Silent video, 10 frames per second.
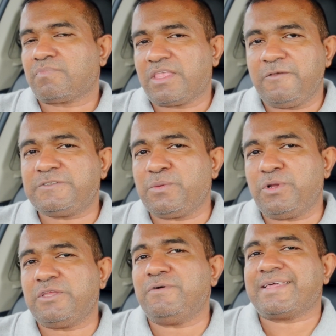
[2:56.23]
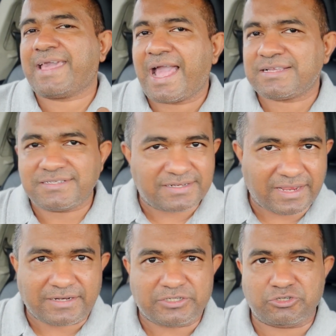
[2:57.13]
if someone give a cash
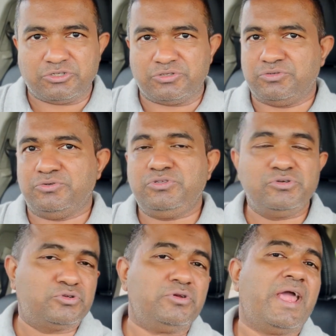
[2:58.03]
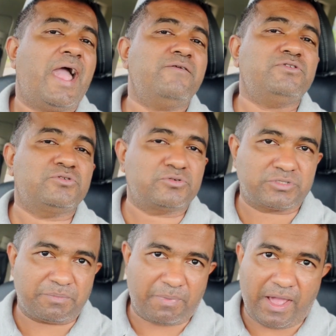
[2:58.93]
directly to you, you don't have to go to
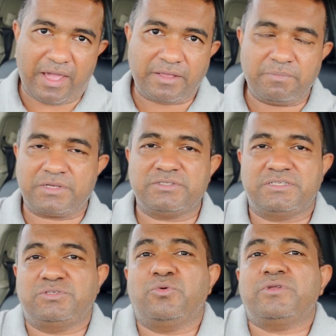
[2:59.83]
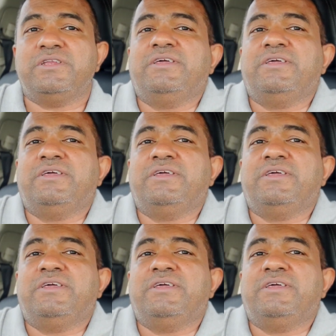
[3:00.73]
the bank because they already